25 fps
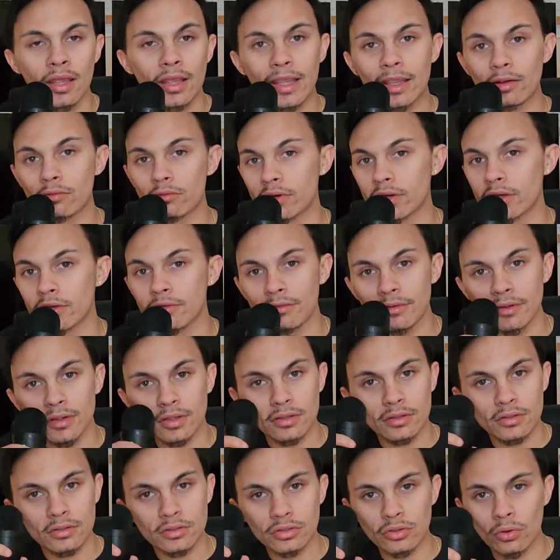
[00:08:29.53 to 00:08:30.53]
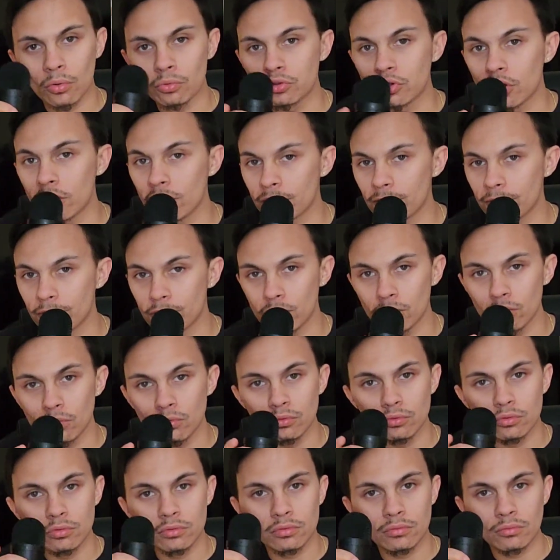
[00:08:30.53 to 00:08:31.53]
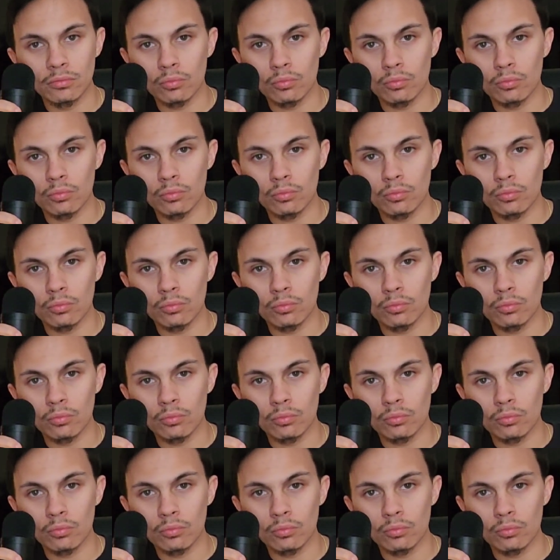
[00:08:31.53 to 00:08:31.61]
Get rid of it. No junk food.